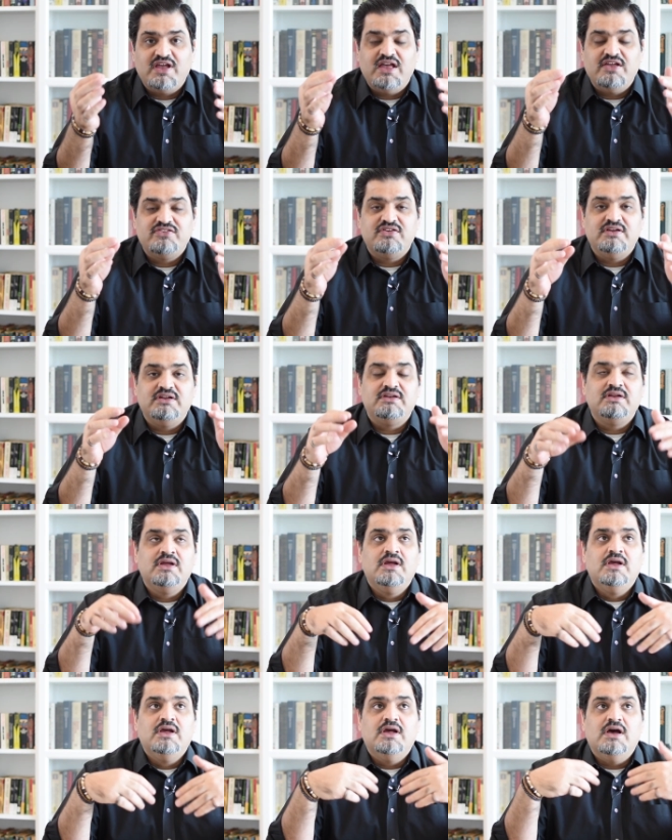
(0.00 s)
asset.
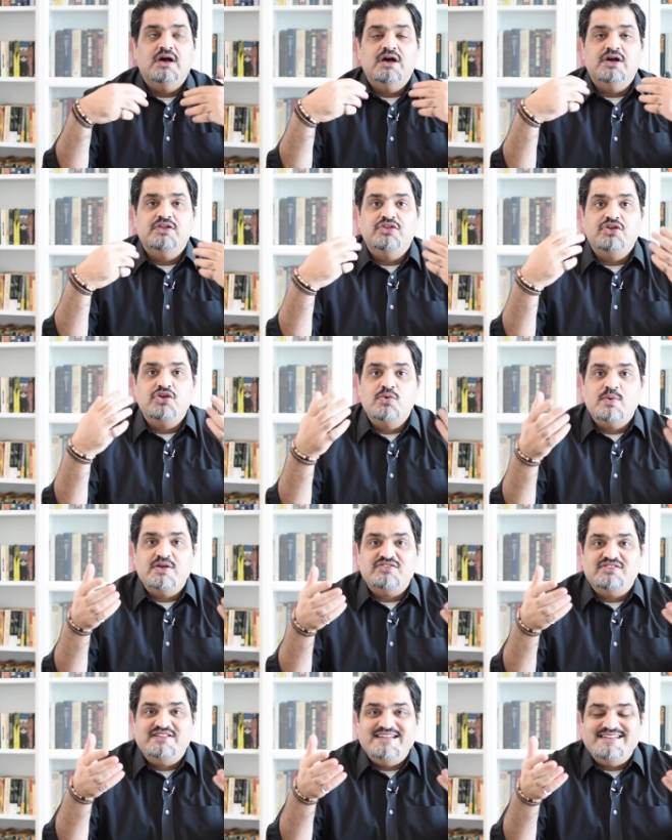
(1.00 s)
The
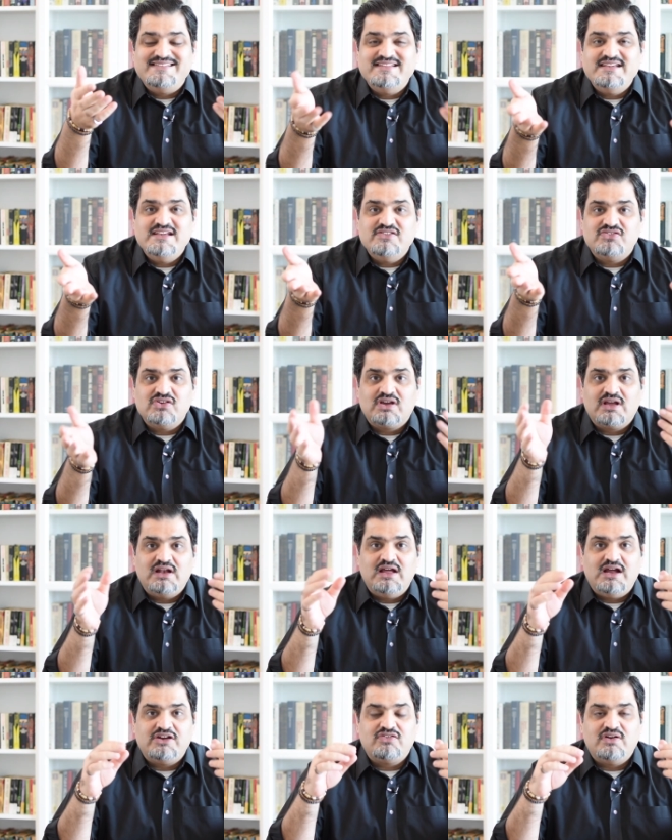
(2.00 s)
USDT is a
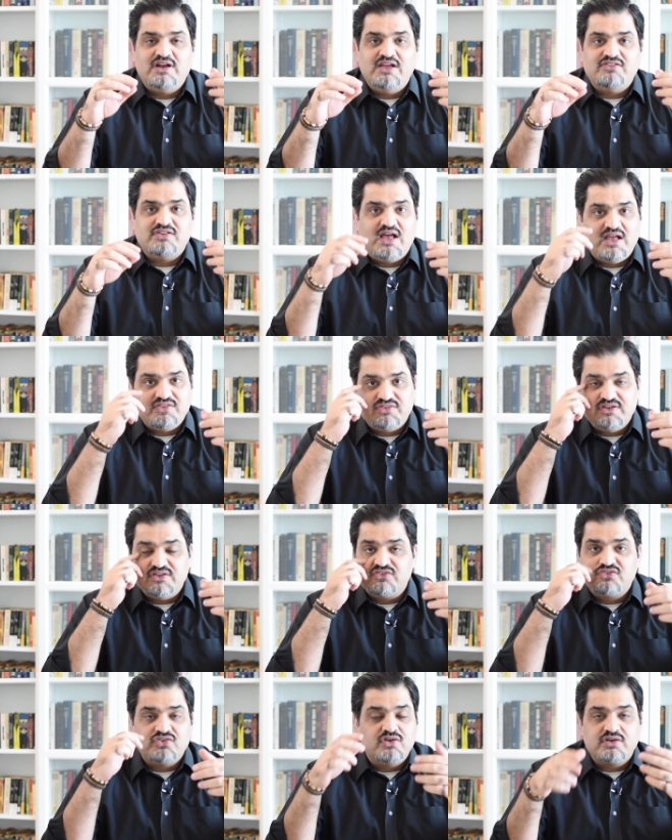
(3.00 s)
collateralized asset.
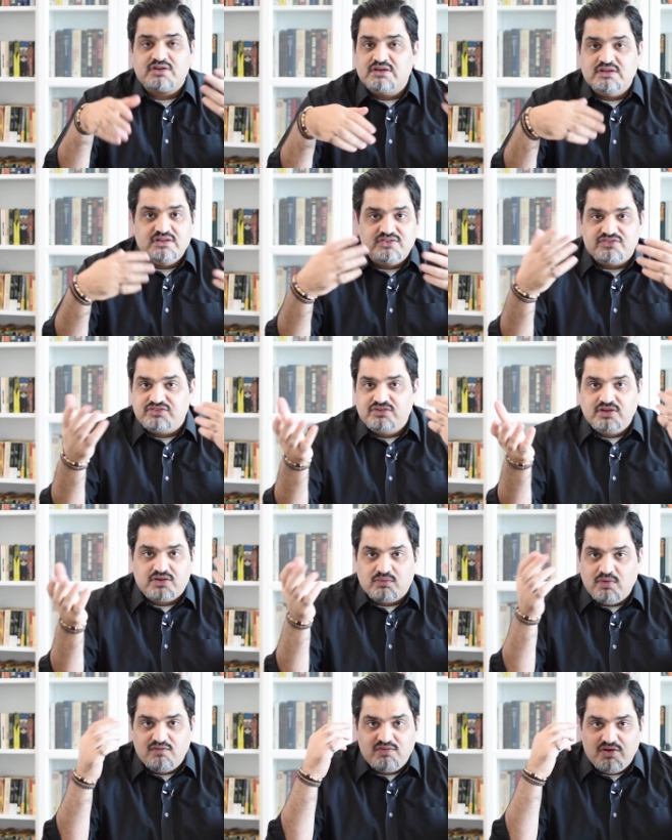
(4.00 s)
Circle's
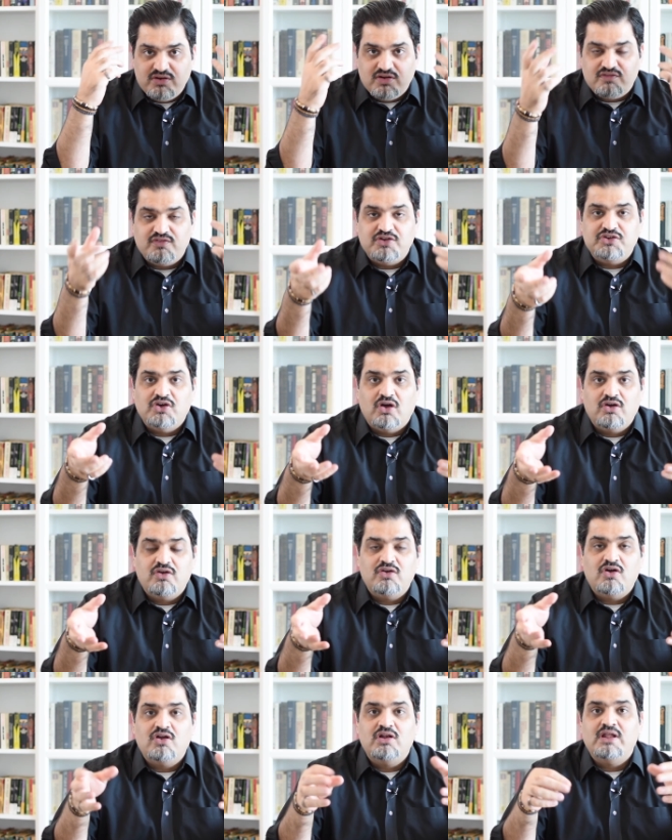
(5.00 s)
equivalent of a
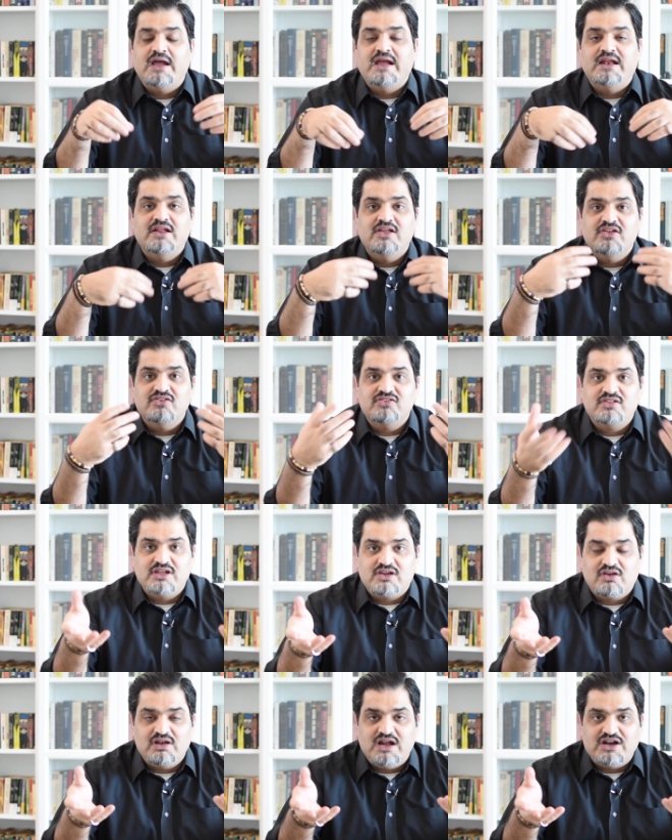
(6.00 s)
dollar online is
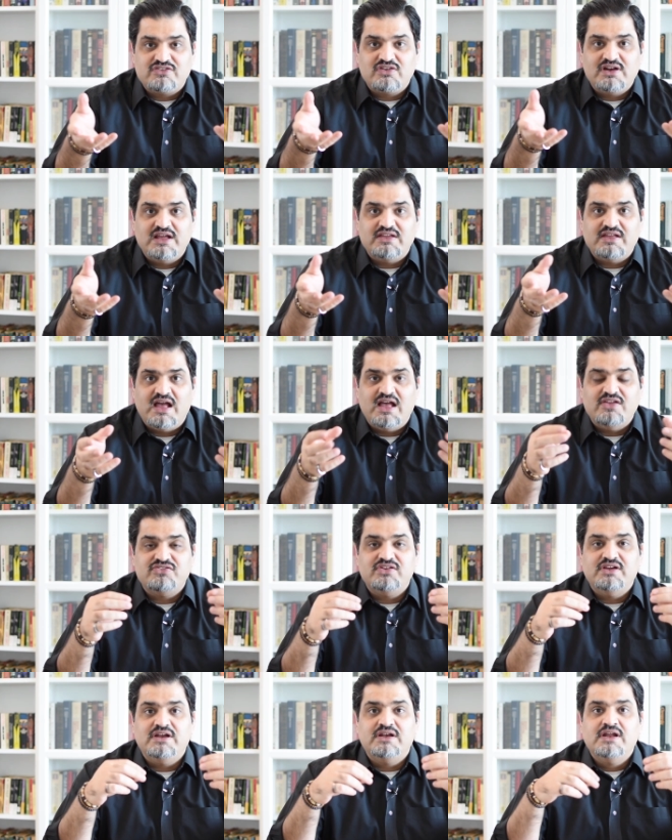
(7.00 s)
the collateralized
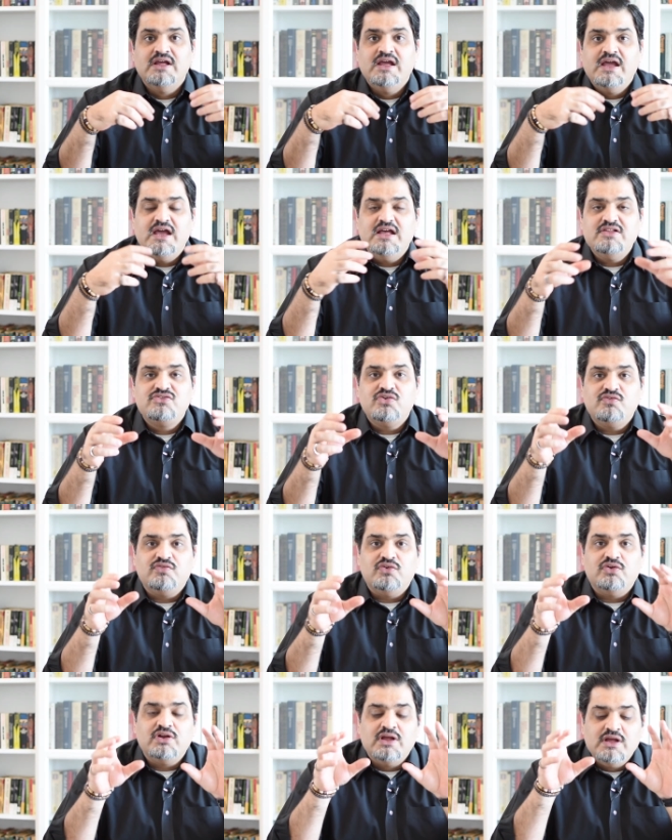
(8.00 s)
asset, and so
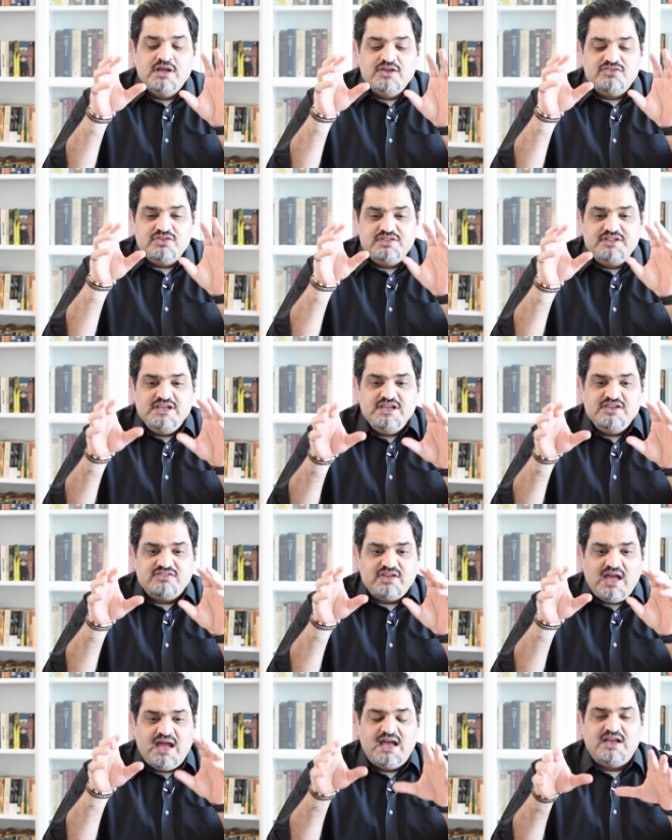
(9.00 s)
forth. So
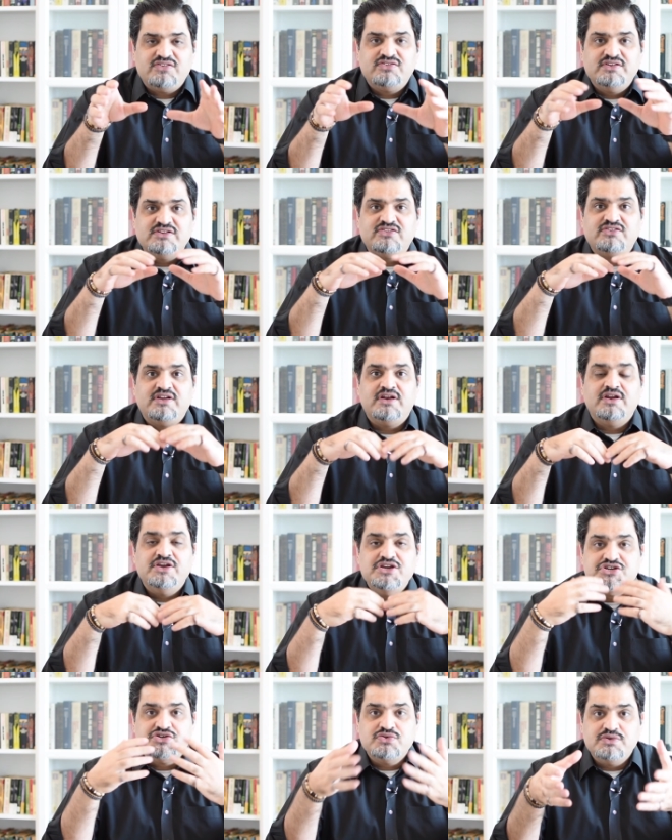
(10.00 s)
these assets that are
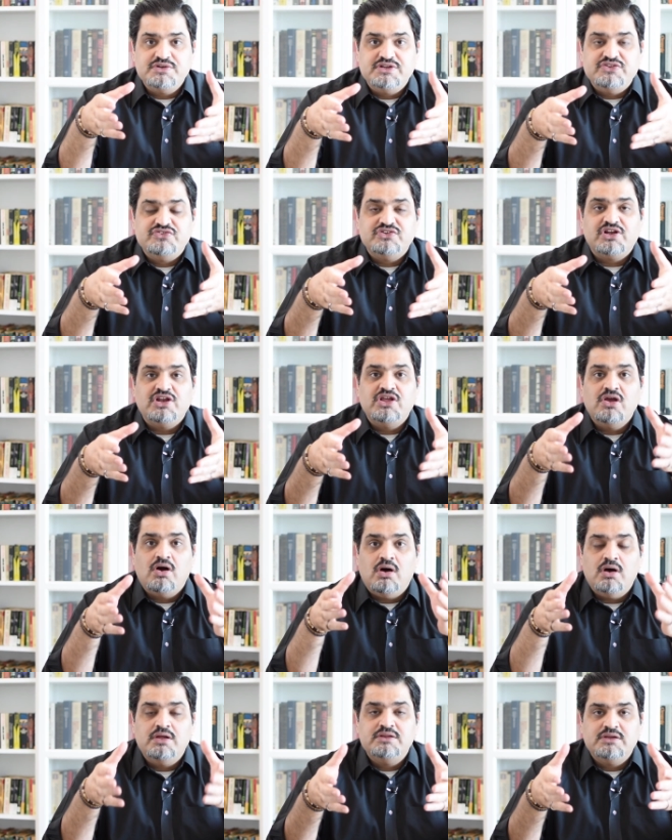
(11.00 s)
issued digitally
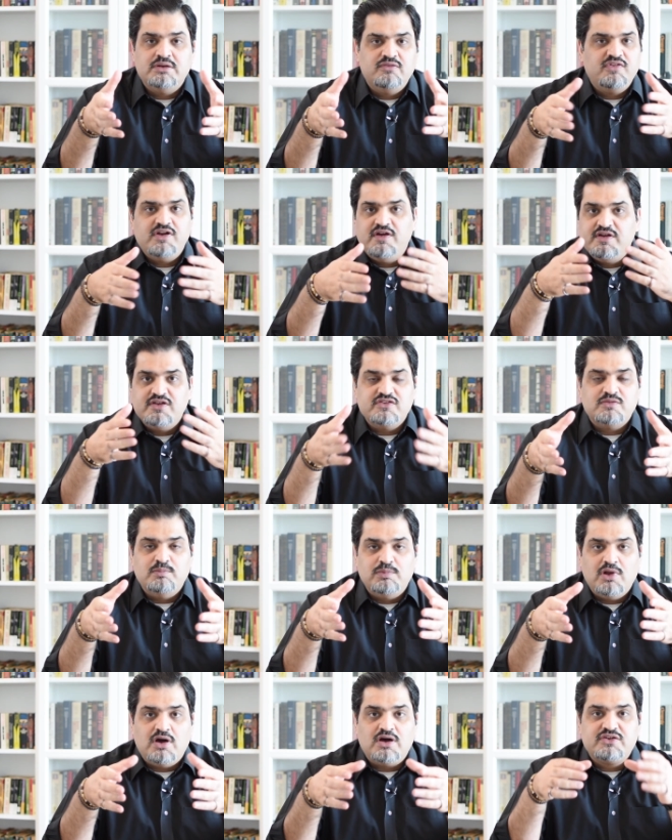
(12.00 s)
on the various
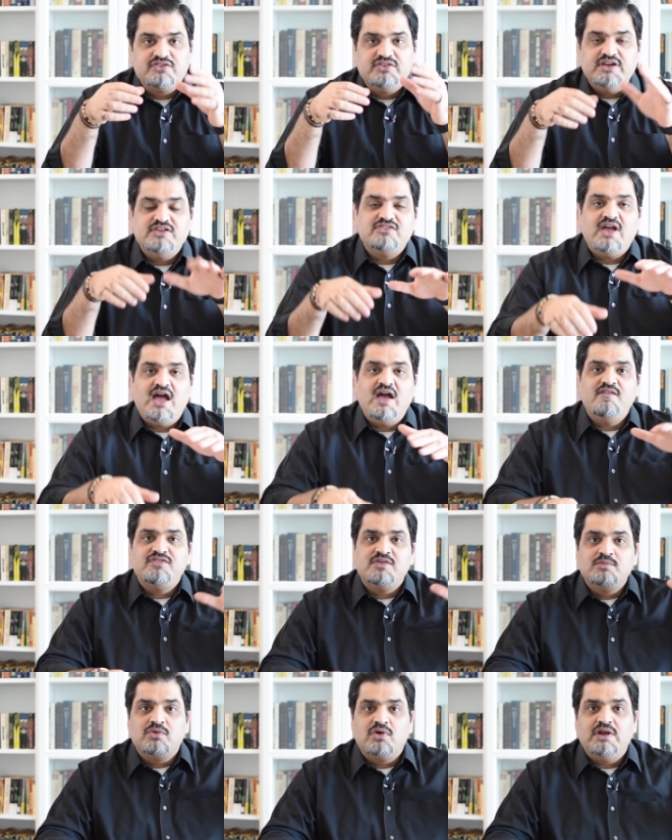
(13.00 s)
blockchains have
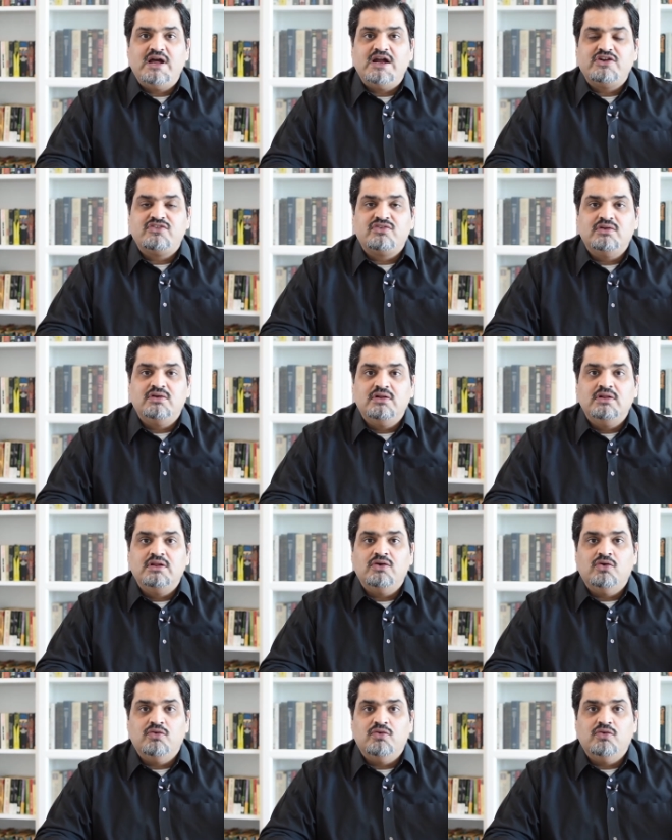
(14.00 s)
some collateral,